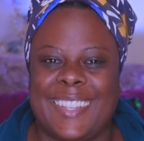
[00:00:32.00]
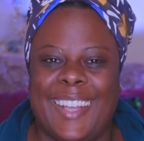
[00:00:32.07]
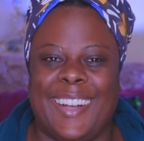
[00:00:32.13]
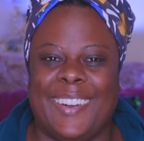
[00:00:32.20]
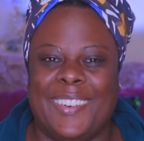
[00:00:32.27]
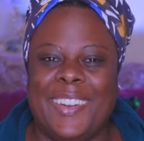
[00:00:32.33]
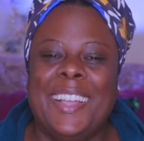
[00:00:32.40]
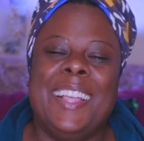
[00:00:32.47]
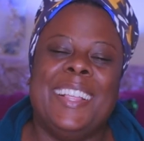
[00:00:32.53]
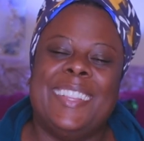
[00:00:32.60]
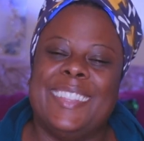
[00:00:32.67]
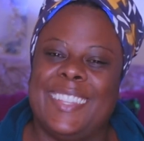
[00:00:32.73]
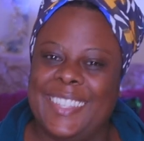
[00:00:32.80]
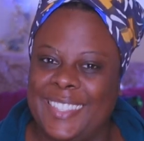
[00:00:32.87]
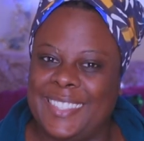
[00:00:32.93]
So
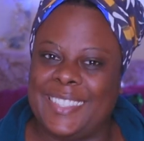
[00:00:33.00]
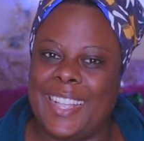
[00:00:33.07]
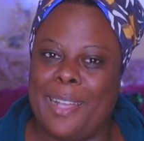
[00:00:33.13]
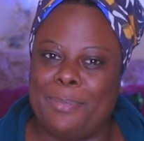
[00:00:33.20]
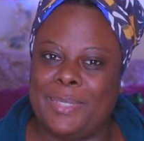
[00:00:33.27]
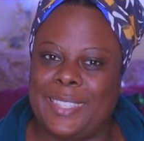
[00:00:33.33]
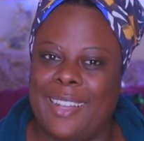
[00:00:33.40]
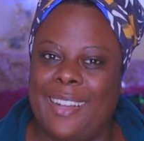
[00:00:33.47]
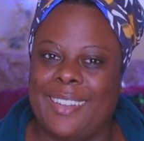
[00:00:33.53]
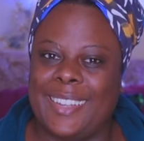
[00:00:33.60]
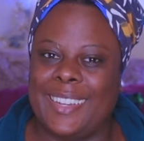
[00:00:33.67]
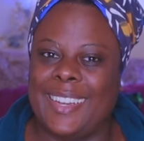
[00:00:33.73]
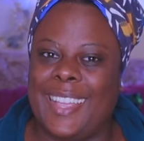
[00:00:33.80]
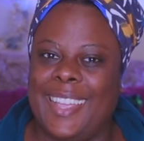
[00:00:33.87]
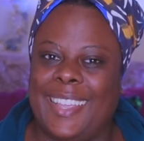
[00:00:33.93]
let's stop
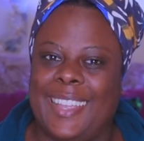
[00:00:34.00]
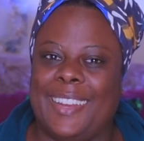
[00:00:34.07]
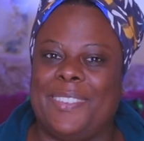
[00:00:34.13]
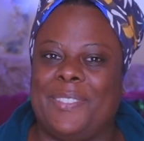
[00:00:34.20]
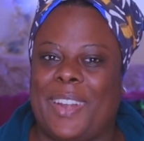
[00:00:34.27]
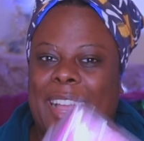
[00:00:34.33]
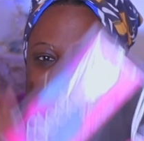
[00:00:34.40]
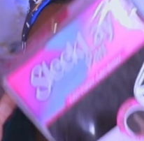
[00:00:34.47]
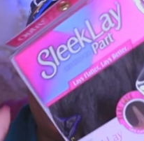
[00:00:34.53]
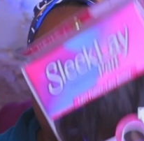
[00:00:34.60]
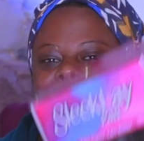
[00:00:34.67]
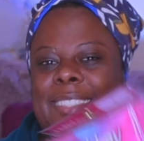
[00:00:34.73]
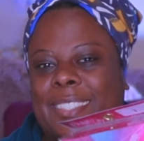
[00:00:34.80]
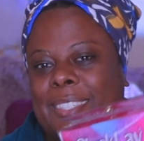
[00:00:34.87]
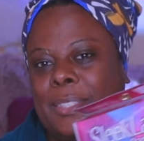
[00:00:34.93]
talking and get right
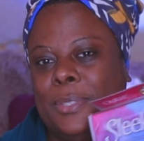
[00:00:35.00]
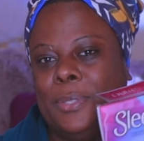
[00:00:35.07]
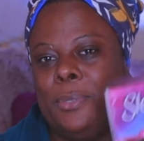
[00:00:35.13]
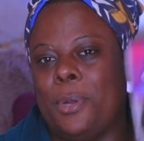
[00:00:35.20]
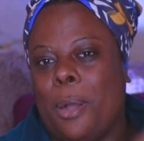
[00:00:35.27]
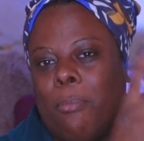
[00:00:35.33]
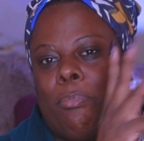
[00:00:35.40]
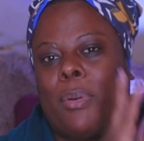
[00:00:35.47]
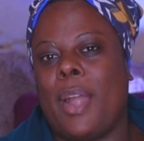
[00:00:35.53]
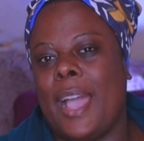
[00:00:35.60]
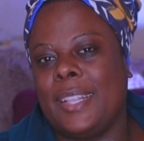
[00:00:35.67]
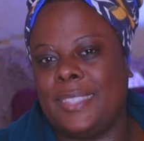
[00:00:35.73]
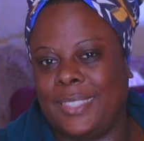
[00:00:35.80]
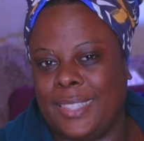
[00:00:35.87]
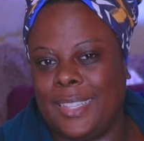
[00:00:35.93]
into
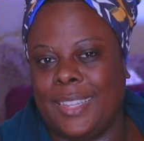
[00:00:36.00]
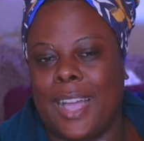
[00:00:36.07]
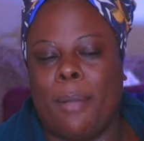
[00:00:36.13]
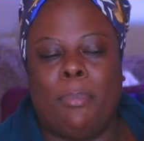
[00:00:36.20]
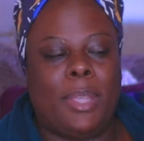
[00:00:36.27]
Brizella.